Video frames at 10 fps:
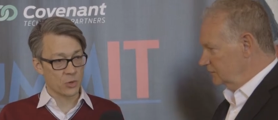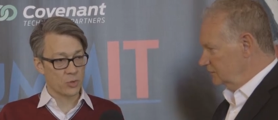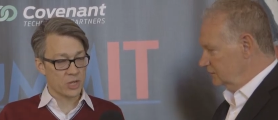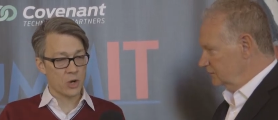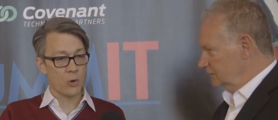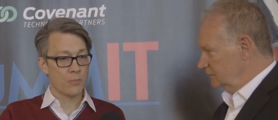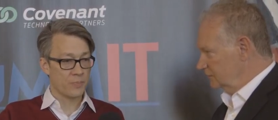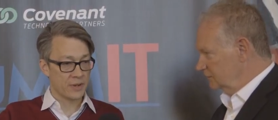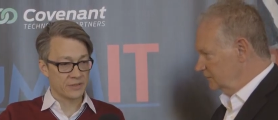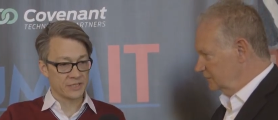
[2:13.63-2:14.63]
Speaker 1: we hope
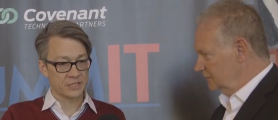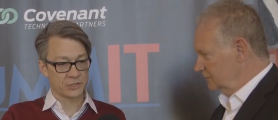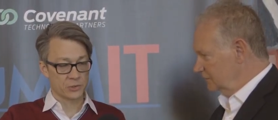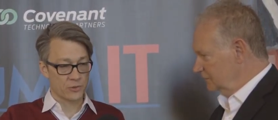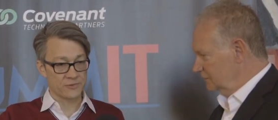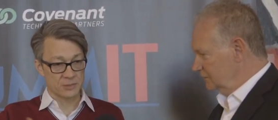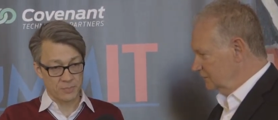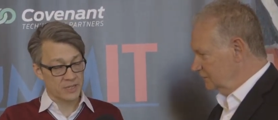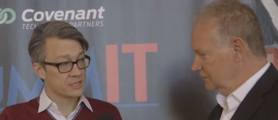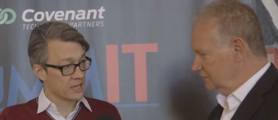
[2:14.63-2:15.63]
uh, this sort of
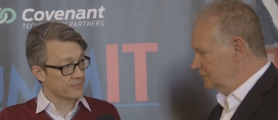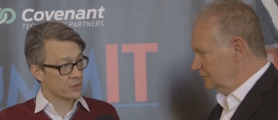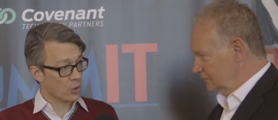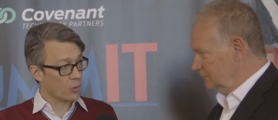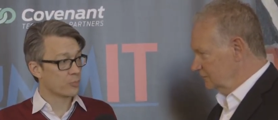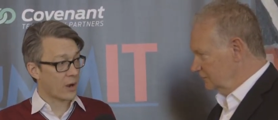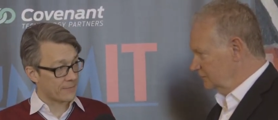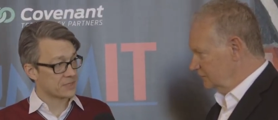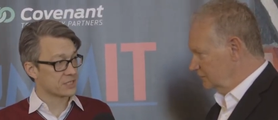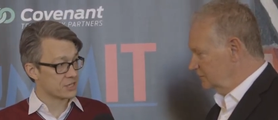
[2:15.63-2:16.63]
spins up the whole
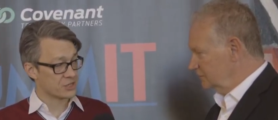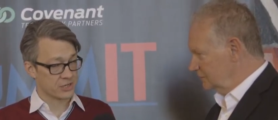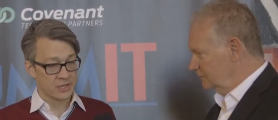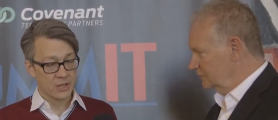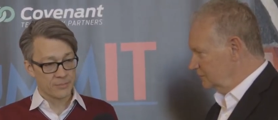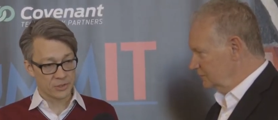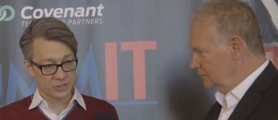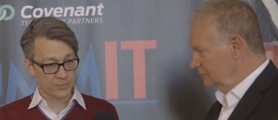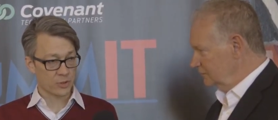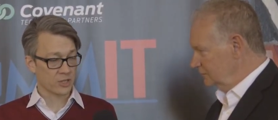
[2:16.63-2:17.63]
proposition, both
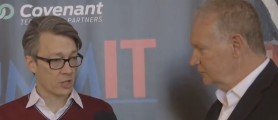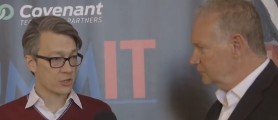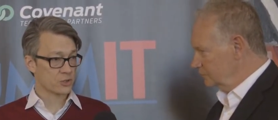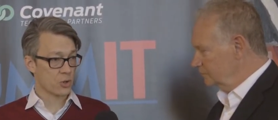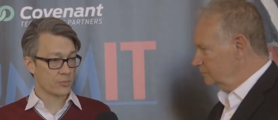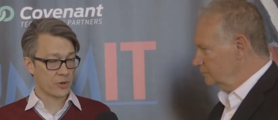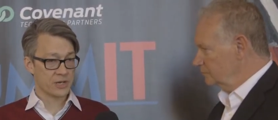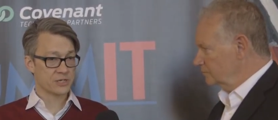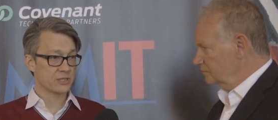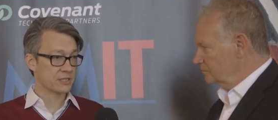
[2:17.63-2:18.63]
supporting large
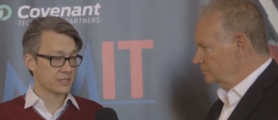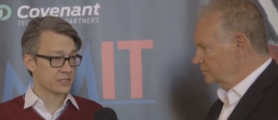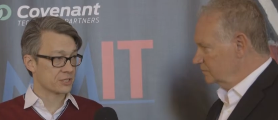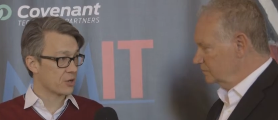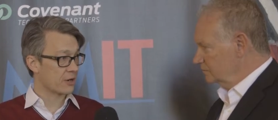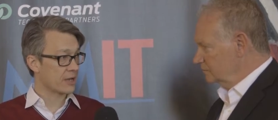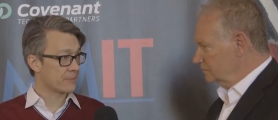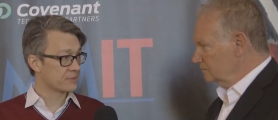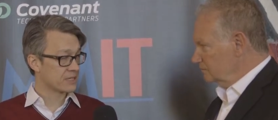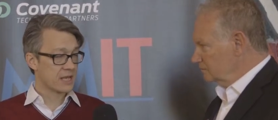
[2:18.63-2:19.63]
corporations, the
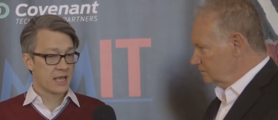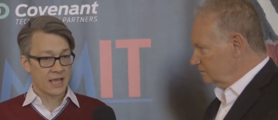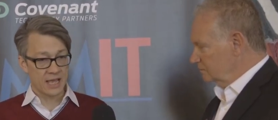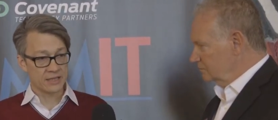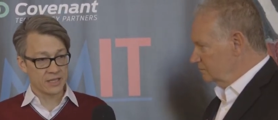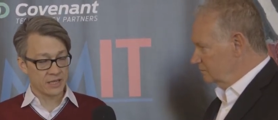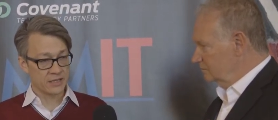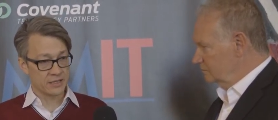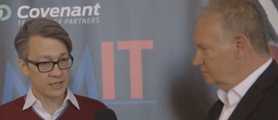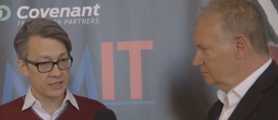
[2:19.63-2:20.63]
startups, and
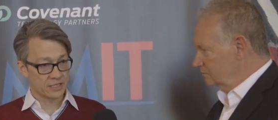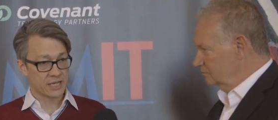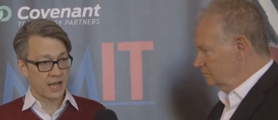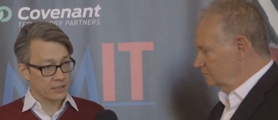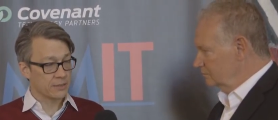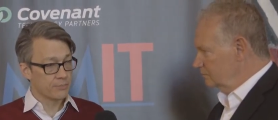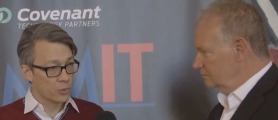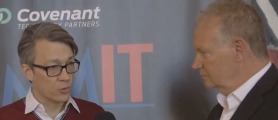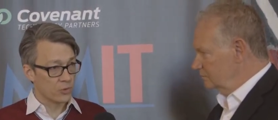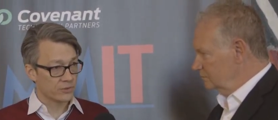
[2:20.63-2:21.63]
the, the, the talent
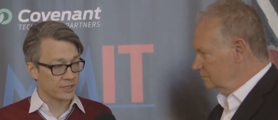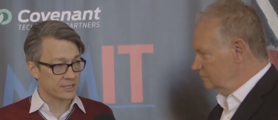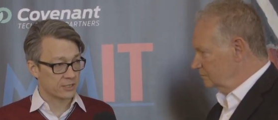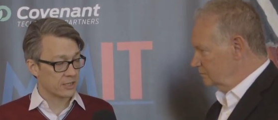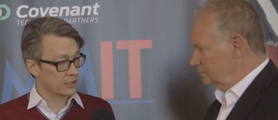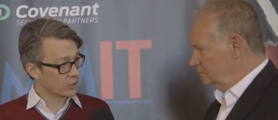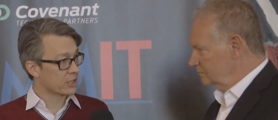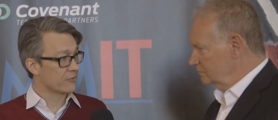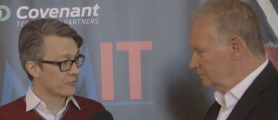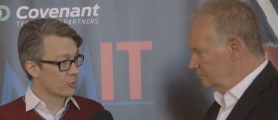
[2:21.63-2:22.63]
pool that's uh,
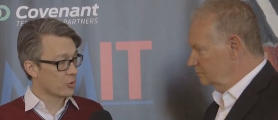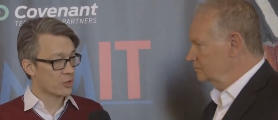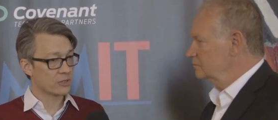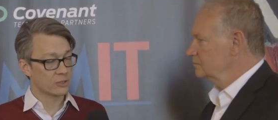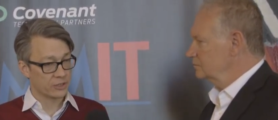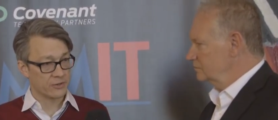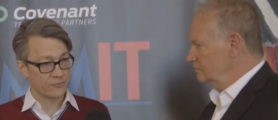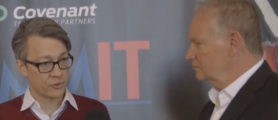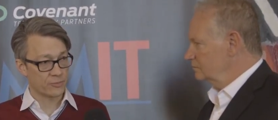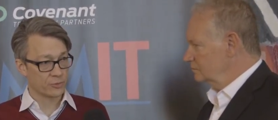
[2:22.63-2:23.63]
looking for work, looking
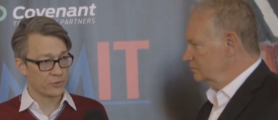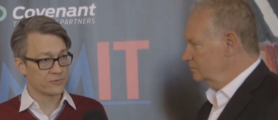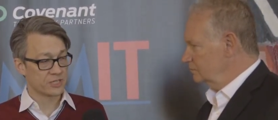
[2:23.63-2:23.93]
for improved